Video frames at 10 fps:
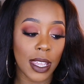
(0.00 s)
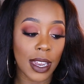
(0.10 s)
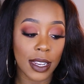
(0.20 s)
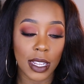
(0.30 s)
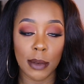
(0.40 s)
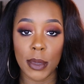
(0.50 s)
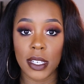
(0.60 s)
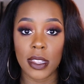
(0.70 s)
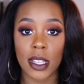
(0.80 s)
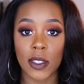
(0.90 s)
And I did
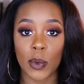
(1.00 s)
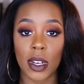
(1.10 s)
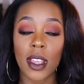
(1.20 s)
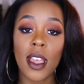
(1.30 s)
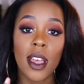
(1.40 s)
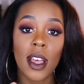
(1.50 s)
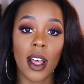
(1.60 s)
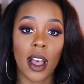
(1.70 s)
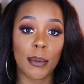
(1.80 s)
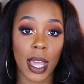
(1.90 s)
mention this one
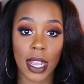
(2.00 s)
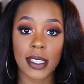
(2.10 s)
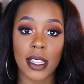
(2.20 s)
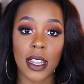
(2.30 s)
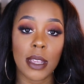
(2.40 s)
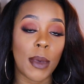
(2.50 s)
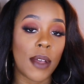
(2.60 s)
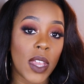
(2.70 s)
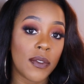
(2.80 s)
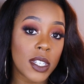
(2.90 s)
um, like I said in
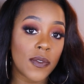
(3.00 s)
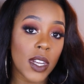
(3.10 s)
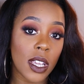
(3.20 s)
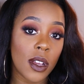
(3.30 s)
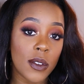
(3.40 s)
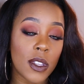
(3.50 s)
favorites video.